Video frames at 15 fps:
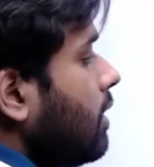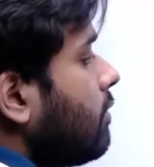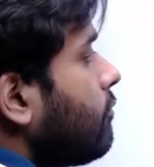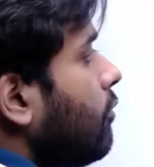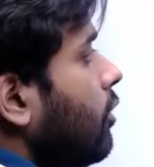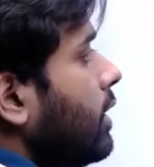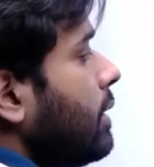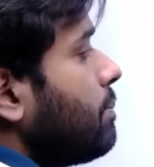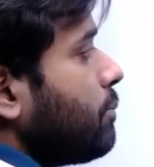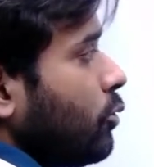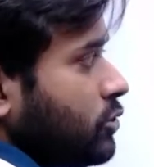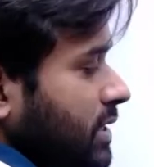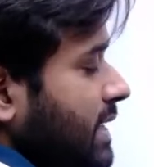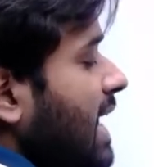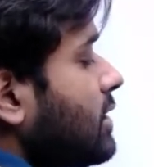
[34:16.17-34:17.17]
for
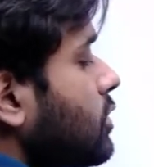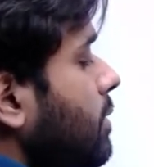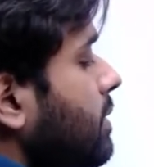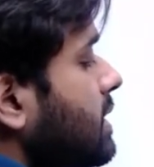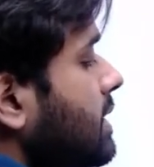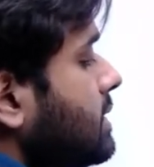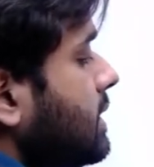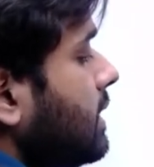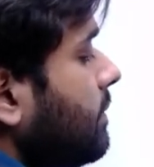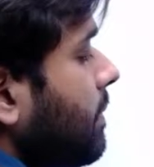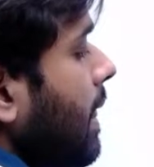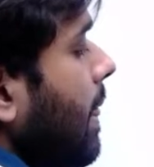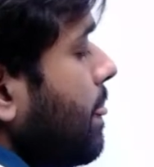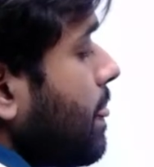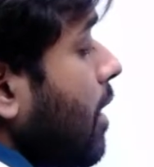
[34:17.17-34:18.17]
imposing national emergency.
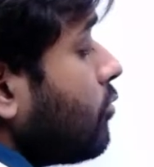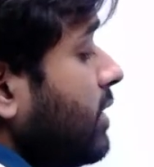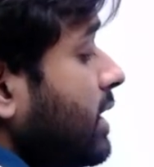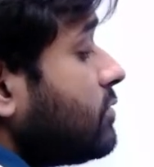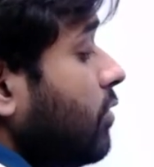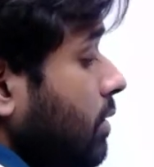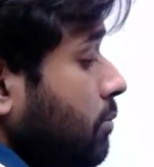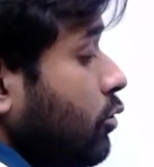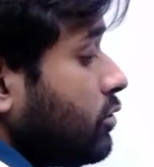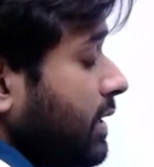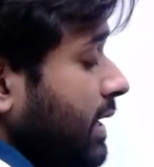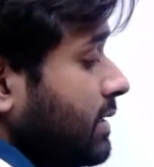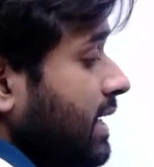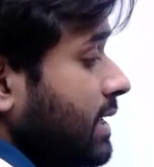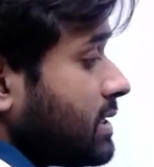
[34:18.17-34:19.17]
Now there is one more
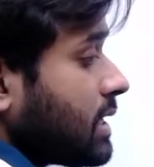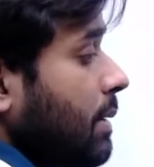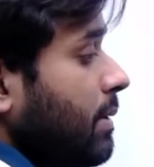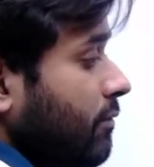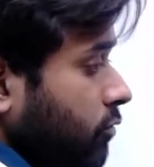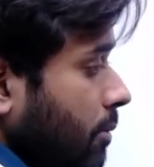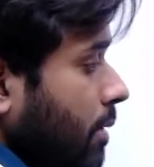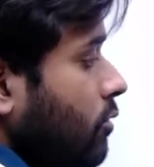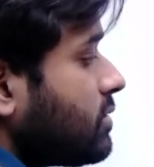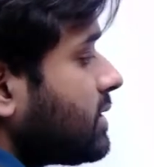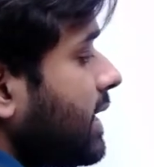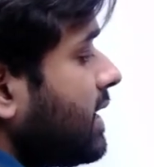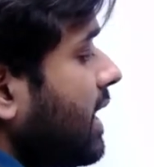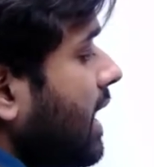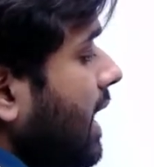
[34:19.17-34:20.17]
threat that is coming from
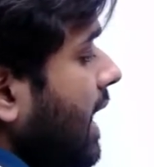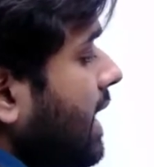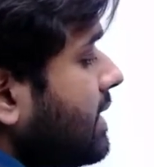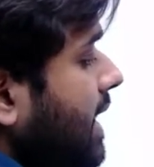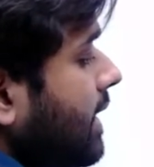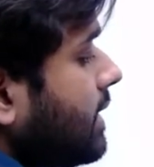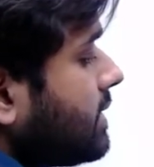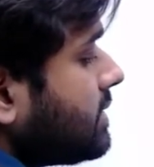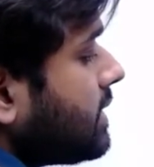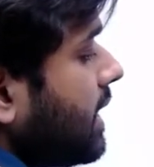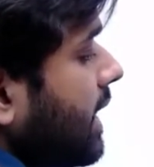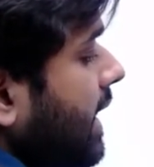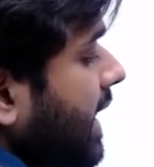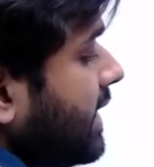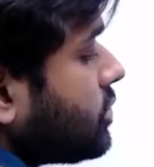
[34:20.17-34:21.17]
outside, and that is
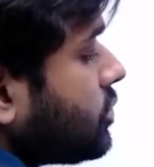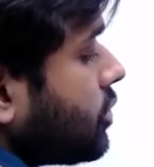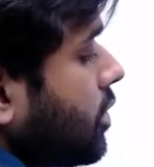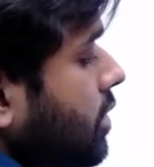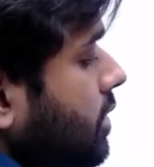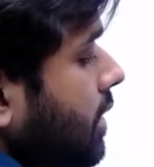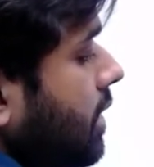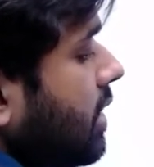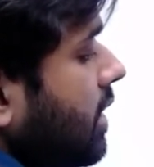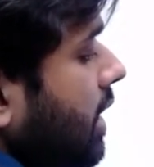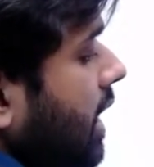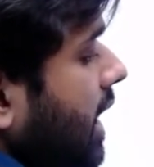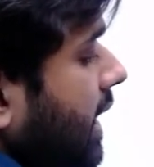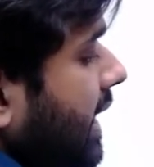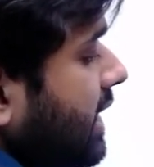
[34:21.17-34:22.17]
external
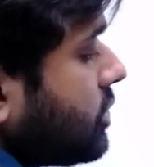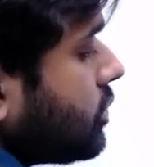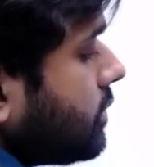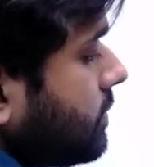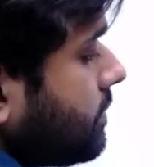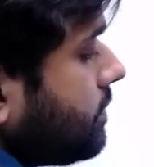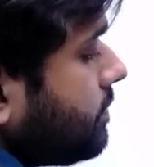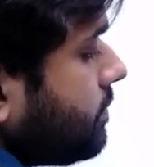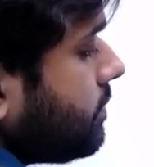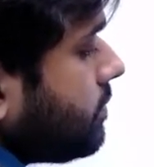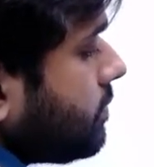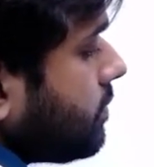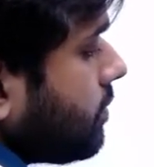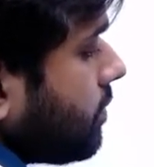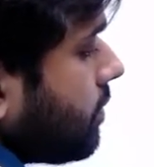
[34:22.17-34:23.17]
aggression.
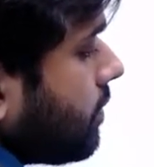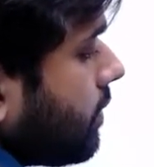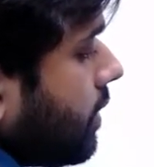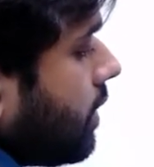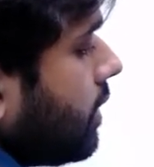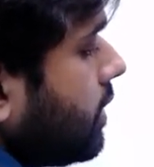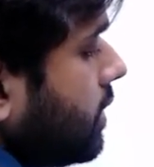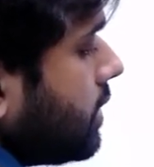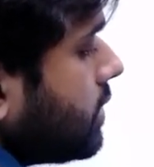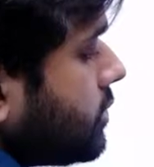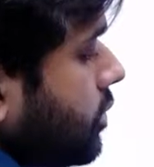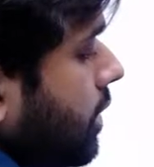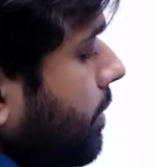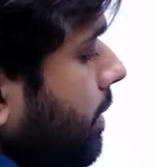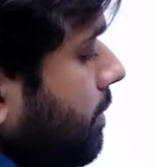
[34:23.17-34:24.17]

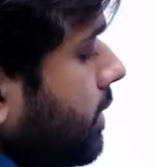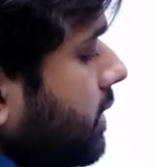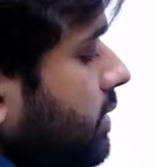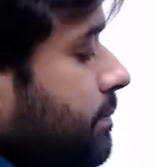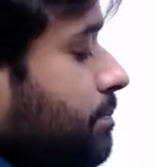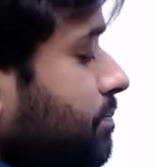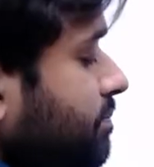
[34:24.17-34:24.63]
So remember,